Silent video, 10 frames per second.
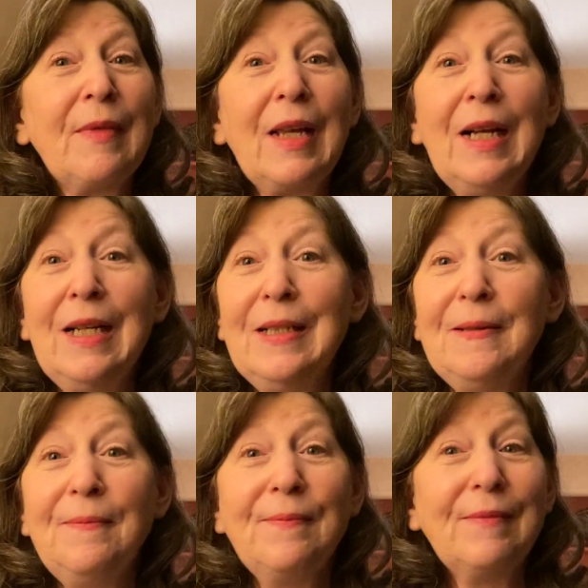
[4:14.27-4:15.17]

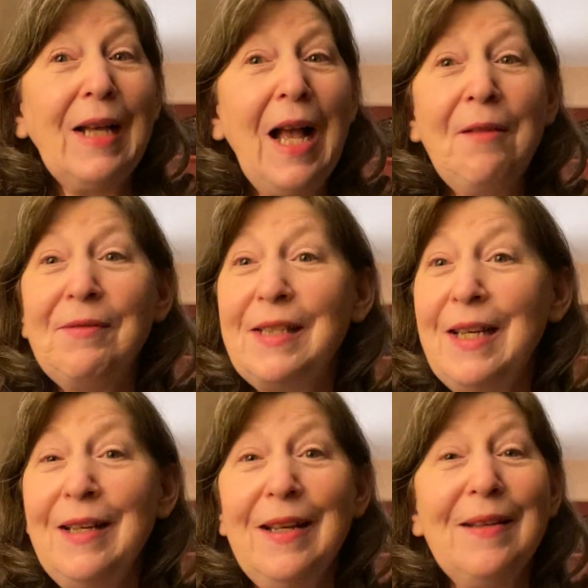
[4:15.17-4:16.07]
Um, I've
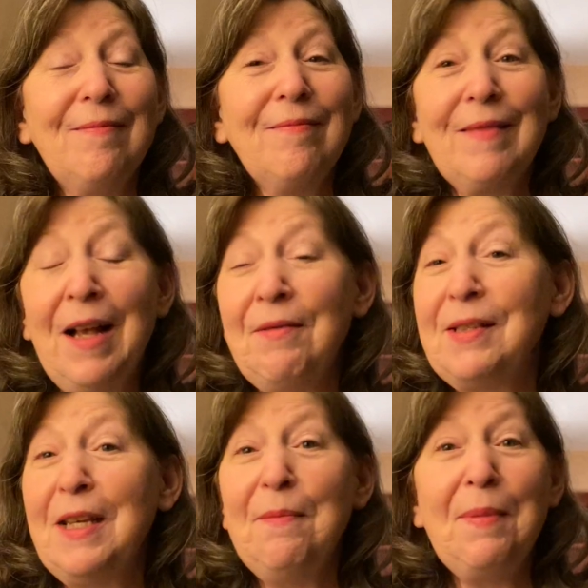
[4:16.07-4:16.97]
seen it I've
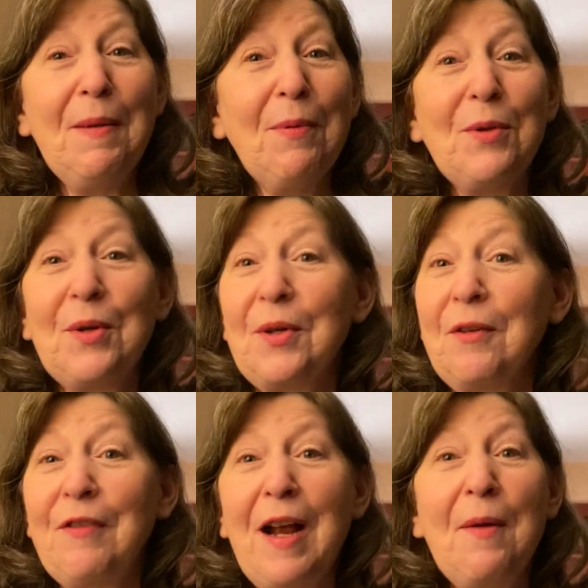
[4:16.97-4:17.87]
seen people turn
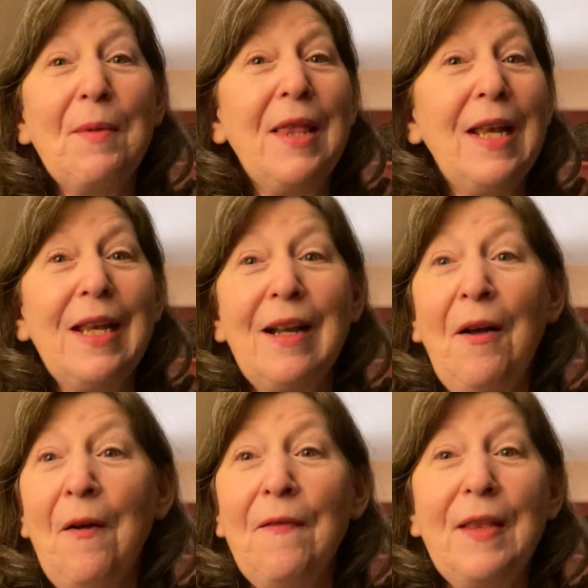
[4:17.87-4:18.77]
around when they get
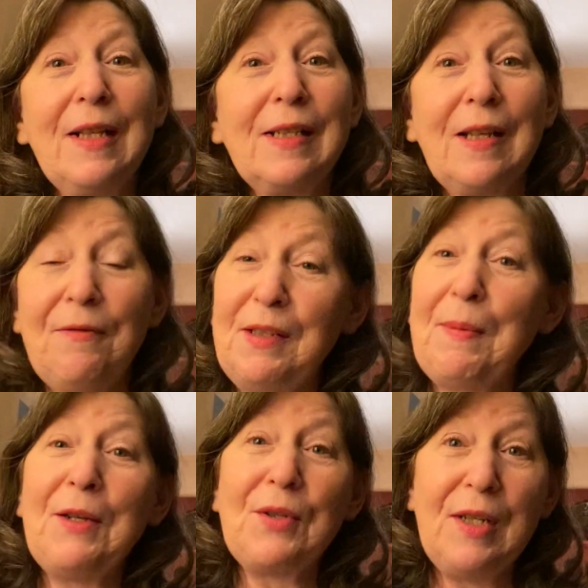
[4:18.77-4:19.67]
off that stuff,
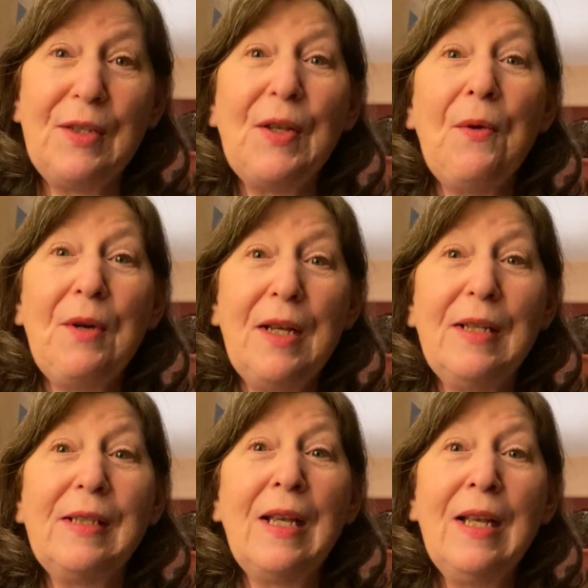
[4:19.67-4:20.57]
especially
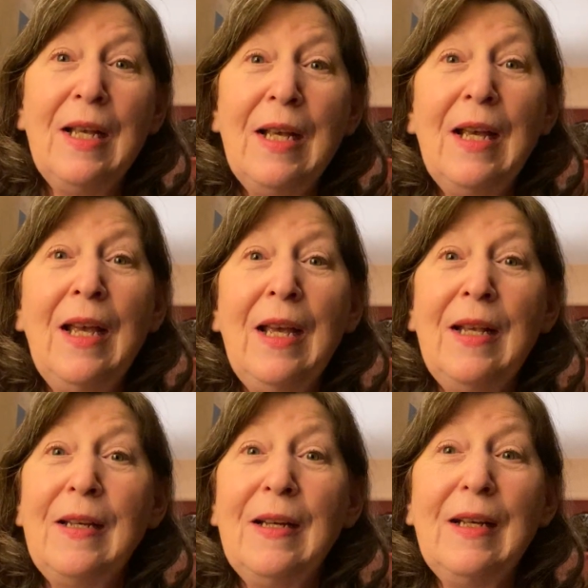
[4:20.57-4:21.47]
sodas,
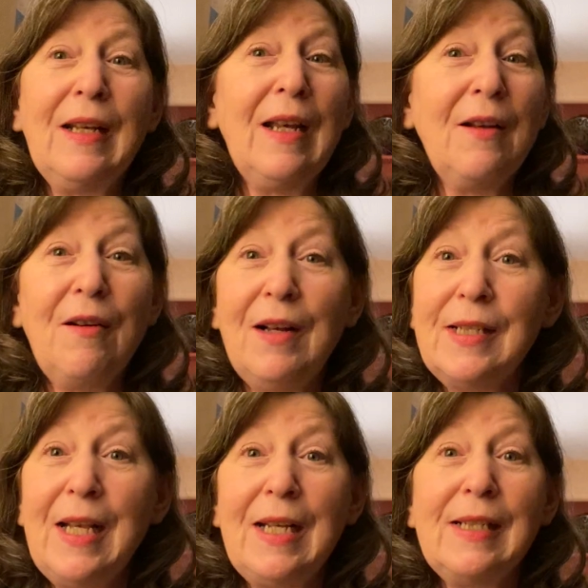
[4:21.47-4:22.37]
and uh, it can
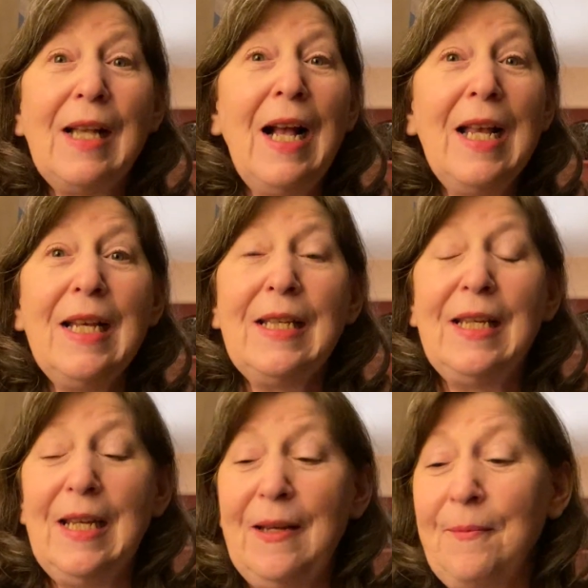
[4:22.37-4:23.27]
cause
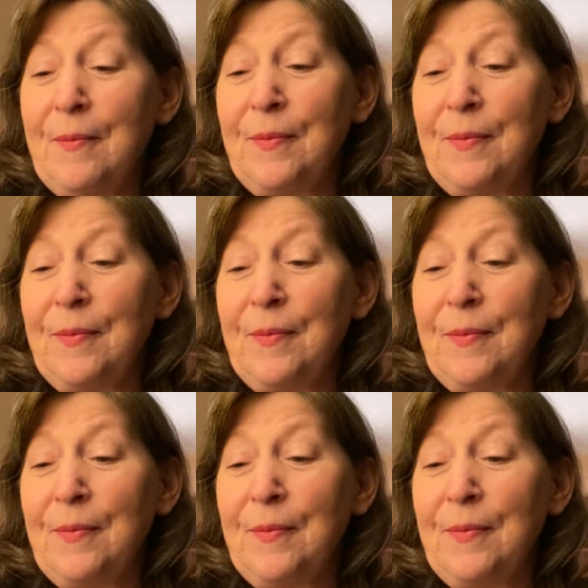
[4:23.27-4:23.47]
anxiety.